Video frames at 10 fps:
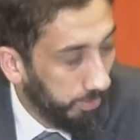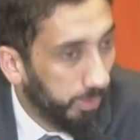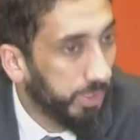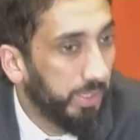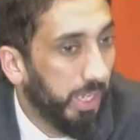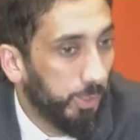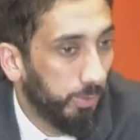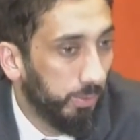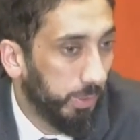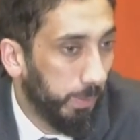what's a
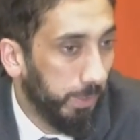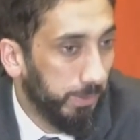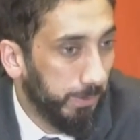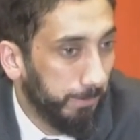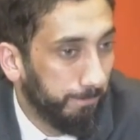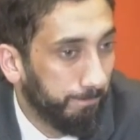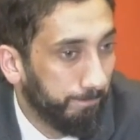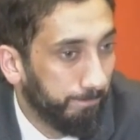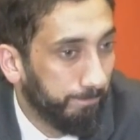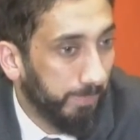natural response?
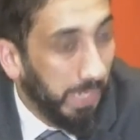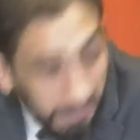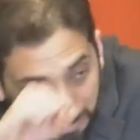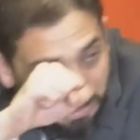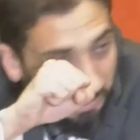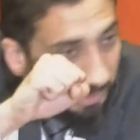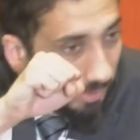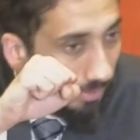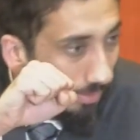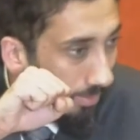At
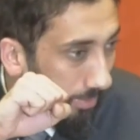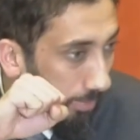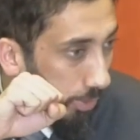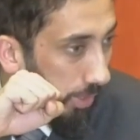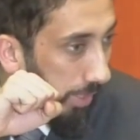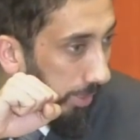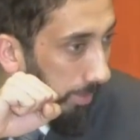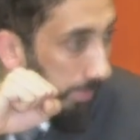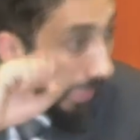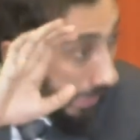least put your hand
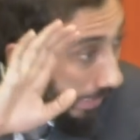up. At